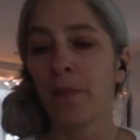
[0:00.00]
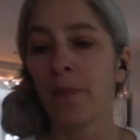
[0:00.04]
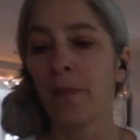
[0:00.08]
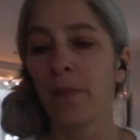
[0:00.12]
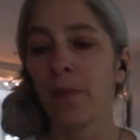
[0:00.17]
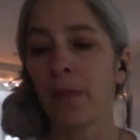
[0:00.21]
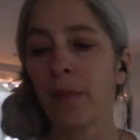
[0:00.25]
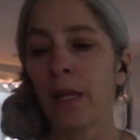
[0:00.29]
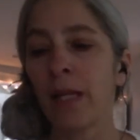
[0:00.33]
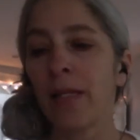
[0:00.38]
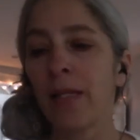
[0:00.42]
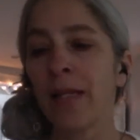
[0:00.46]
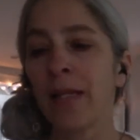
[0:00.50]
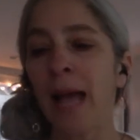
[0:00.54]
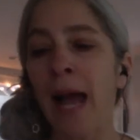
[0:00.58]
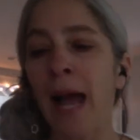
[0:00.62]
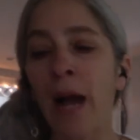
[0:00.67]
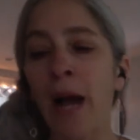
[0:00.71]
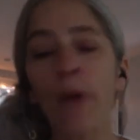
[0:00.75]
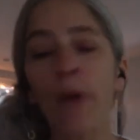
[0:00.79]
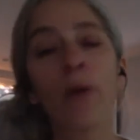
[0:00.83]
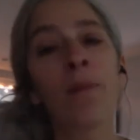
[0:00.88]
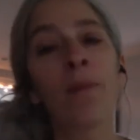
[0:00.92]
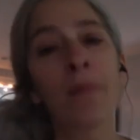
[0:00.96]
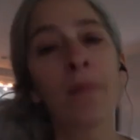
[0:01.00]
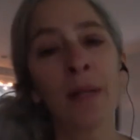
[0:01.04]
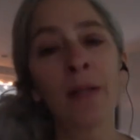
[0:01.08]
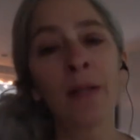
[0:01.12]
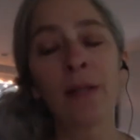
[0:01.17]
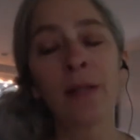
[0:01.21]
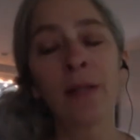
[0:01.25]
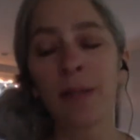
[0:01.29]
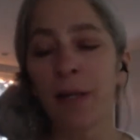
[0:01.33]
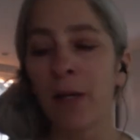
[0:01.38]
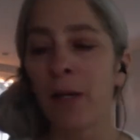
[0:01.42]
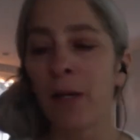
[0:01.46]
It's our
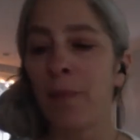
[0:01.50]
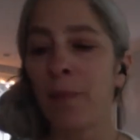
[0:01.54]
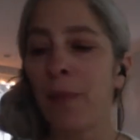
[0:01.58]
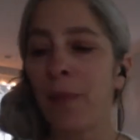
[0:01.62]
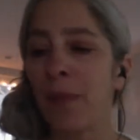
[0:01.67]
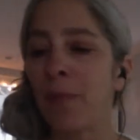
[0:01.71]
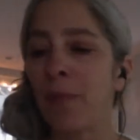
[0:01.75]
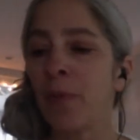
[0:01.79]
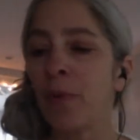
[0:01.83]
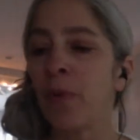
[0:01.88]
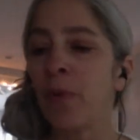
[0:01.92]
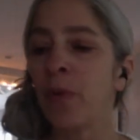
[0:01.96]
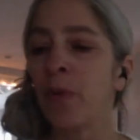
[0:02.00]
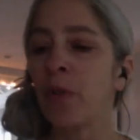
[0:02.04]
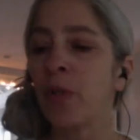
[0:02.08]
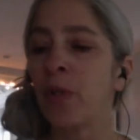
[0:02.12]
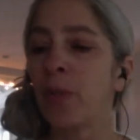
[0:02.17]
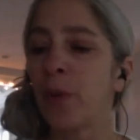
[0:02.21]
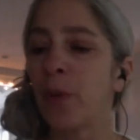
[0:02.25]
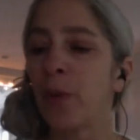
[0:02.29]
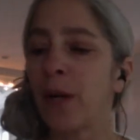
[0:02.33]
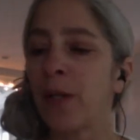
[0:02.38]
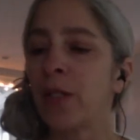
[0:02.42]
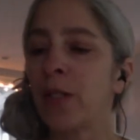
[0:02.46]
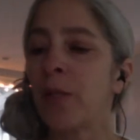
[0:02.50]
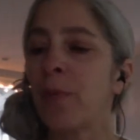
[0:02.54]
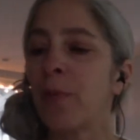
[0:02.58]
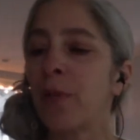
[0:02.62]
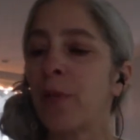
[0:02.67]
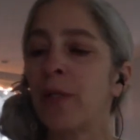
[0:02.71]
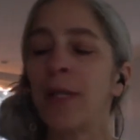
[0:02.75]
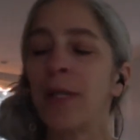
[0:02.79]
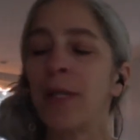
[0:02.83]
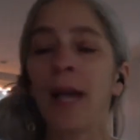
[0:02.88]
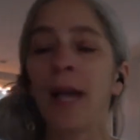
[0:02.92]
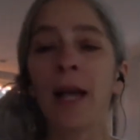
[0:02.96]
military people who swear to
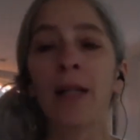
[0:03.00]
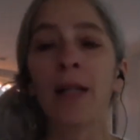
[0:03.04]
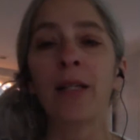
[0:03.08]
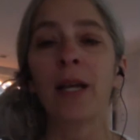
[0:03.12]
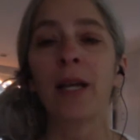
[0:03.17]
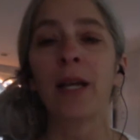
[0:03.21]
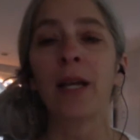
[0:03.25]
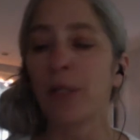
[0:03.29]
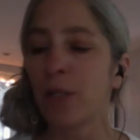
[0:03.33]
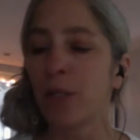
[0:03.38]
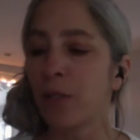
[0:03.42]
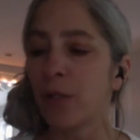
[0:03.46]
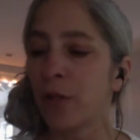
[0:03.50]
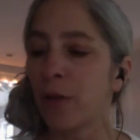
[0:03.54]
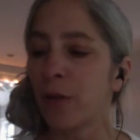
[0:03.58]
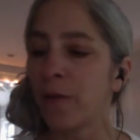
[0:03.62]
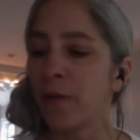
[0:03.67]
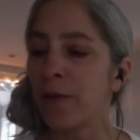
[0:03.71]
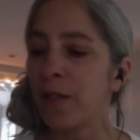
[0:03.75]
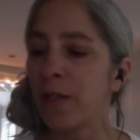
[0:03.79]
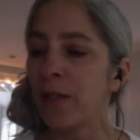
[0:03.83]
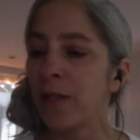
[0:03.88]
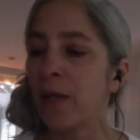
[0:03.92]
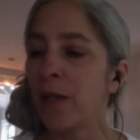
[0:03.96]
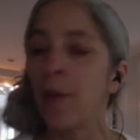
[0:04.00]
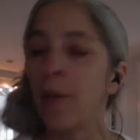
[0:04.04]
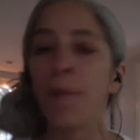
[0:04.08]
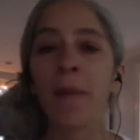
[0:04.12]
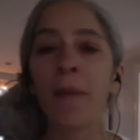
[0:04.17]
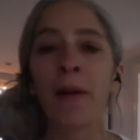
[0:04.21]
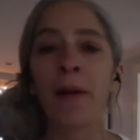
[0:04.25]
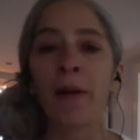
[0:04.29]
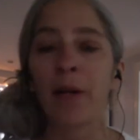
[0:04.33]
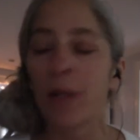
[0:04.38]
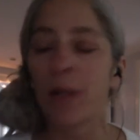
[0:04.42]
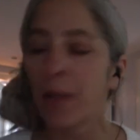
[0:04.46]
protect and serve this
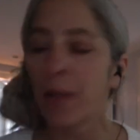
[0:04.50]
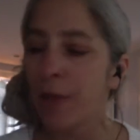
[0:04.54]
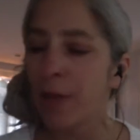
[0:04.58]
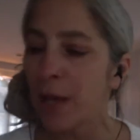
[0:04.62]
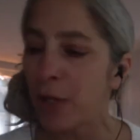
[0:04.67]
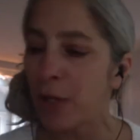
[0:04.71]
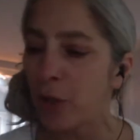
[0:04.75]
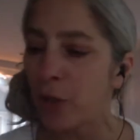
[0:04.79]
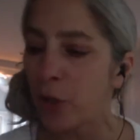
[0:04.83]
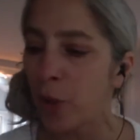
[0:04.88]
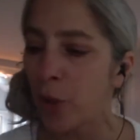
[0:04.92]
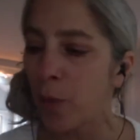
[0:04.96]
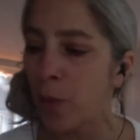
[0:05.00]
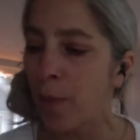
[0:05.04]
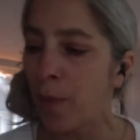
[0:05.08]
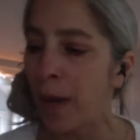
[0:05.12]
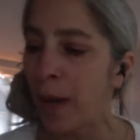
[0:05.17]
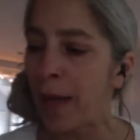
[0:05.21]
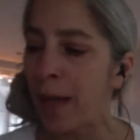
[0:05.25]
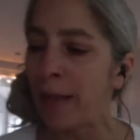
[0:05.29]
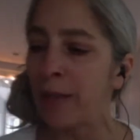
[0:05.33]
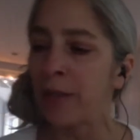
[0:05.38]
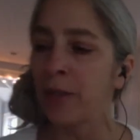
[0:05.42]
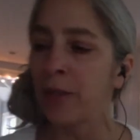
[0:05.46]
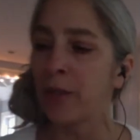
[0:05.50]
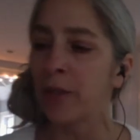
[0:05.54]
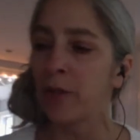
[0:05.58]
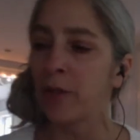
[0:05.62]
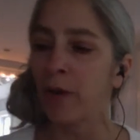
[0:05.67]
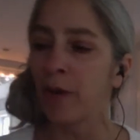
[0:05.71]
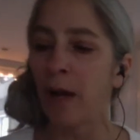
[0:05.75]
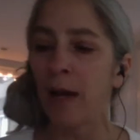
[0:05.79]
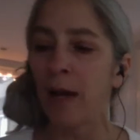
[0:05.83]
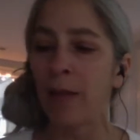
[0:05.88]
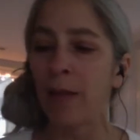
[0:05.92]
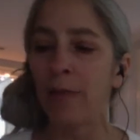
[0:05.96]
America that Joe Biden
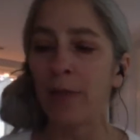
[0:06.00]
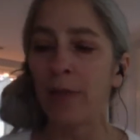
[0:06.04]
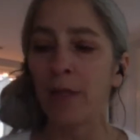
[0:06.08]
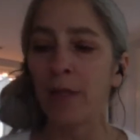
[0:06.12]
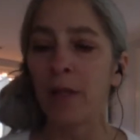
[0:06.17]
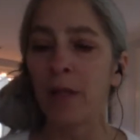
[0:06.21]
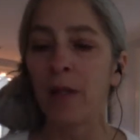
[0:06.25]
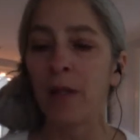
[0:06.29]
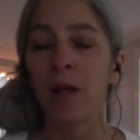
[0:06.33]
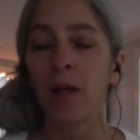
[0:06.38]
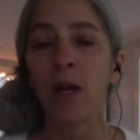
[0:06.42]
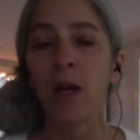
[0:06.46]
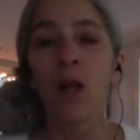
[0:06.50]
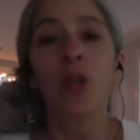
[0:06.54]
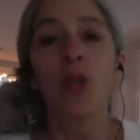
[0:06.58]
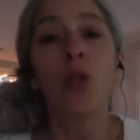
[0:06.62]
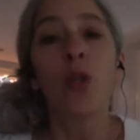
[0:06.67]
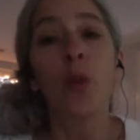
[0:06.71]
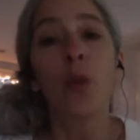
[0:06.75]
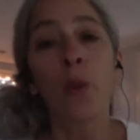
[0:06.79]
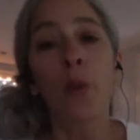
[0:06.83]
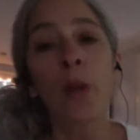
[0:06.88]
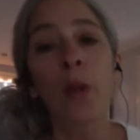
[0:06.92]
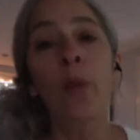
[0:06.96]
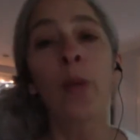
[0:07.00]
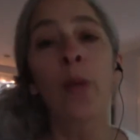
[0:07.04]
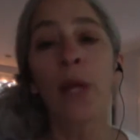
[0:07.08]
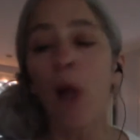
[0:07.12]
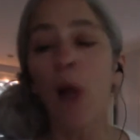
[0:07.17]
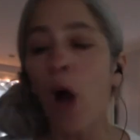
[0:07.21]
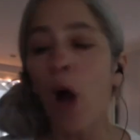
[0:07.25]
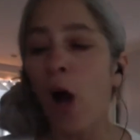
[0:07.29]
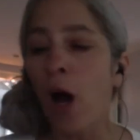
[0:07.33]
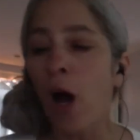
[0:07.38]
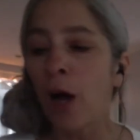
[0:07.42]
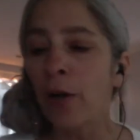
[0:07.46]
describes. So when we
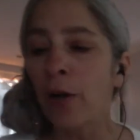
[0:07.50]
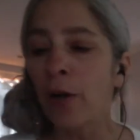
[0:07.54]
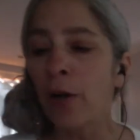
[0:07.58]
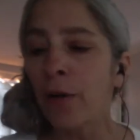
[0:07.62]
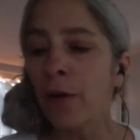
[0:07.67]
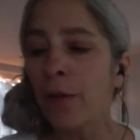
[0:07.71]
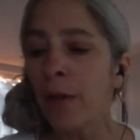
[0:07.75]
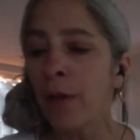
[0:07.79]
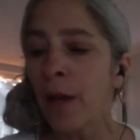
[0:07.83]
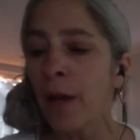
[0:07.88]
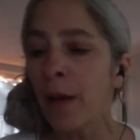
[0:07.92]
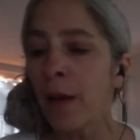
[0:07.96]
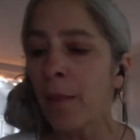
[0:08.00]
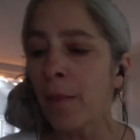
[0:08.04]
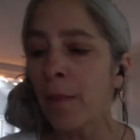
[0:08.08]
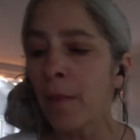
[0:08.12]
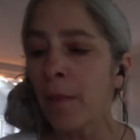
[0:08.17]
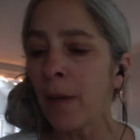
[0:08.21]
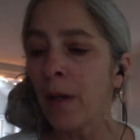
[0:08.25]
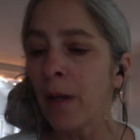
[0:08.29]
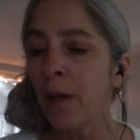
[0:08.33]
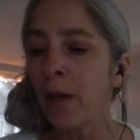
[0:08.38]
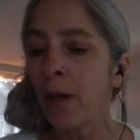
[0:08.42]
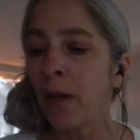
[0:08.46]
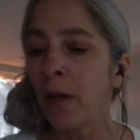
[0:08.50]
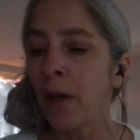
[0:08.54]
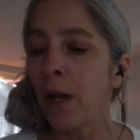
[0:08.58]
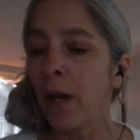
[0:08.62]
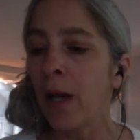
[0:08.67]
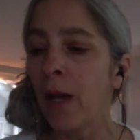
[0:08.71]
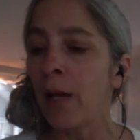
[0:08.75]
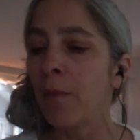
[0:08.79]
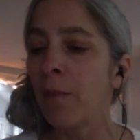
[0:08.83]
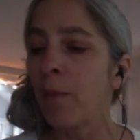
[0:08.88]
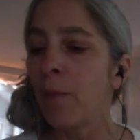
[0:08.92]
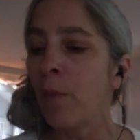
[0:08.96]
honor them
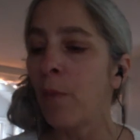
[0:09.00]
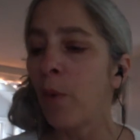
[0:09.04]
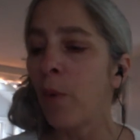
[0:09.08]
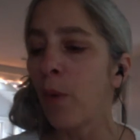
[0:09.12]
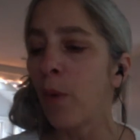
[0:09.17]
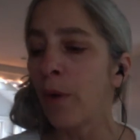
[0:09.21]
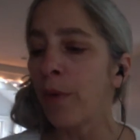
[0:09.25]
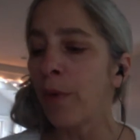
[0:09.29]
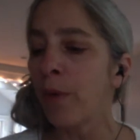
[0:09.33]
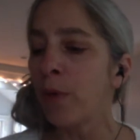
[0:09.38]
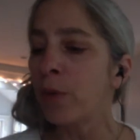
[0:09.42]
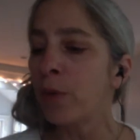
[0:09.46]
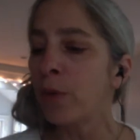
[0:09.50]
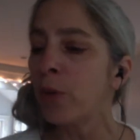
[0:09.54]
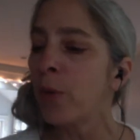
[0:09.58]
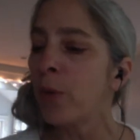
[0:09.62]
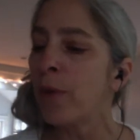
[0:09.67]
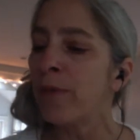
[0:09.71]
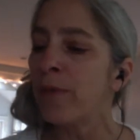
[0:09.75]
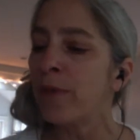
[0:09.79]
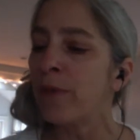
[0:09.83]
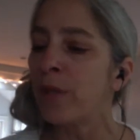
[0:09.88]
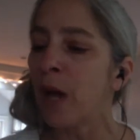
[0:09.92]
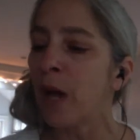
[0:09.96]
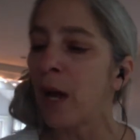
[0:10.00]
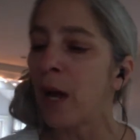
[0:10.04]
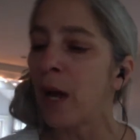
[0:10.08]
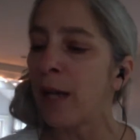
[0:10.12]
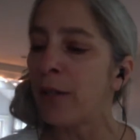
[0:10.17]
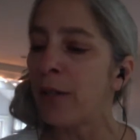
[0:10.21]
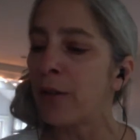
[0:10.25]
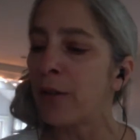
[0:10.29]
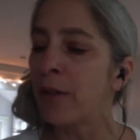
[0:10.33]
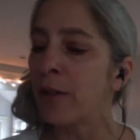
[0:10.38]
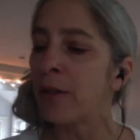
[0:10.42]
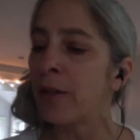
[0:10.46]
and mourn those who have died
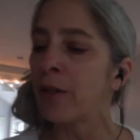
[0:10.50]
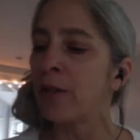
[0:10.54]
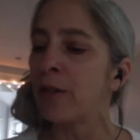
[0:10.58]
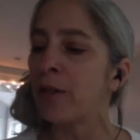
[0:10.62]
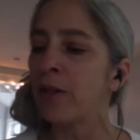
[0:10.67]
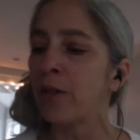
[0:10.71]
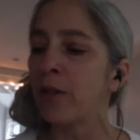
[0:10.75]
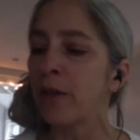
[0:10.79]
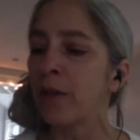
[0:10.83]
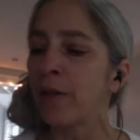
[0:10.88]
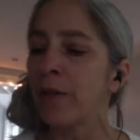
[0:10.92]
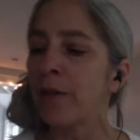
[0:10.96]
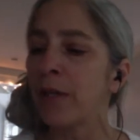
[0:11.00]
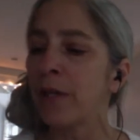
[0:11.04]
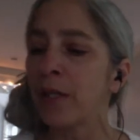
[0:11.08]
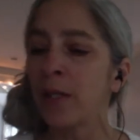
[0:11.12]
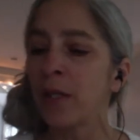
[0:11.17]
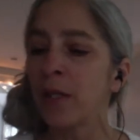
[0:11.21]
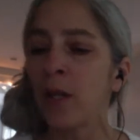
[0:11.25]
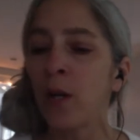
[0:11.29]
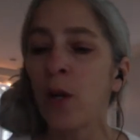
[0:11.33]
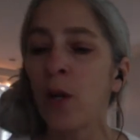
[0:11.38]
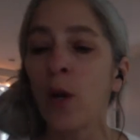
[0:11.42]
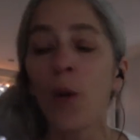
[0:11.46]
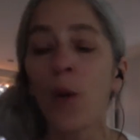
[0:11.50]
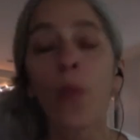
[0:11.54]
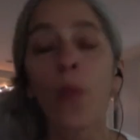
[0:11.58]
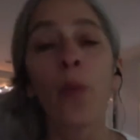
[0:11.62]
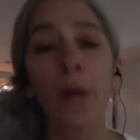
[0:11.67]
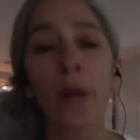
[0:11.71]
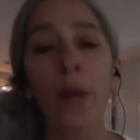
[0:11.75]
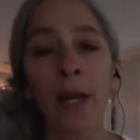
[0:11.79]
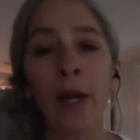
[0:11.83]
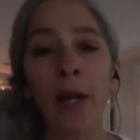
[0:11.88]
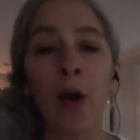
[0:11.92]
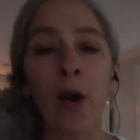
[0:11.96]
during their service,
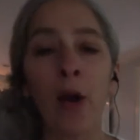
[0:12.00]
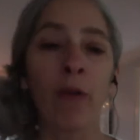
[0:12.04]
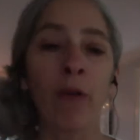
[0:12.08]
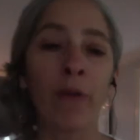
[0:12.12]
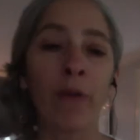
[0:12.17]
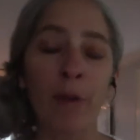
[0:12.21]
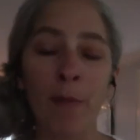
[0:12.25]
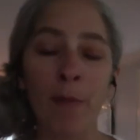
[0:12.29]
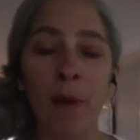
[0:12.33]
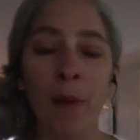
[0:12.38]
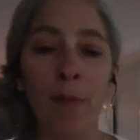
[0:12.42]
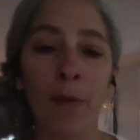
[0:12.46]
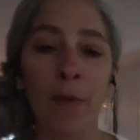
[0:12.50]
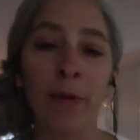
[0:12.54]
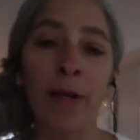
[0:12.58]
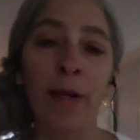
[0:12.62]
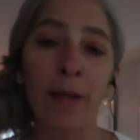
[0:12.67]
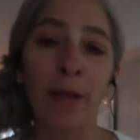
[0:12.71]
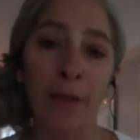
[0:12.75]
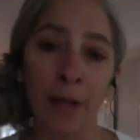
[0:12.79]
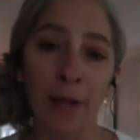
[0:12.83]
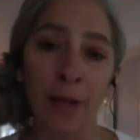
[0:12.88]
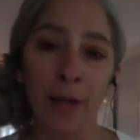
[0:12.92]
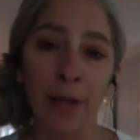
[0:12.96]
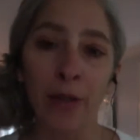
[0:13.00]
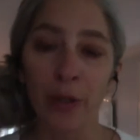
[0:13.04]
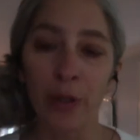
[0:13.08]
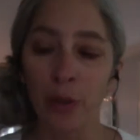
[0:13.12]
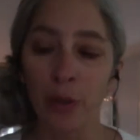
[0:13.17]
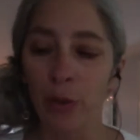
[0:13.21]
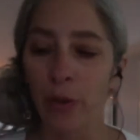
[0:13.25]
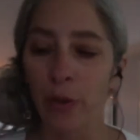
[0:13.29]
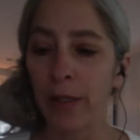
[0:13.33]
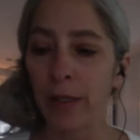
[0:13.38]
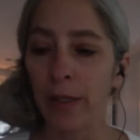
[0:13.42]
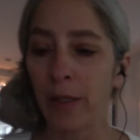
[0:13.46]
we are remembering their
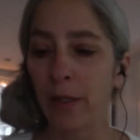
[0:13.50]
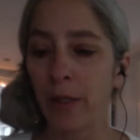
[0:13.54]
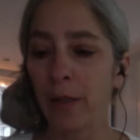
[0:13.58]
stories.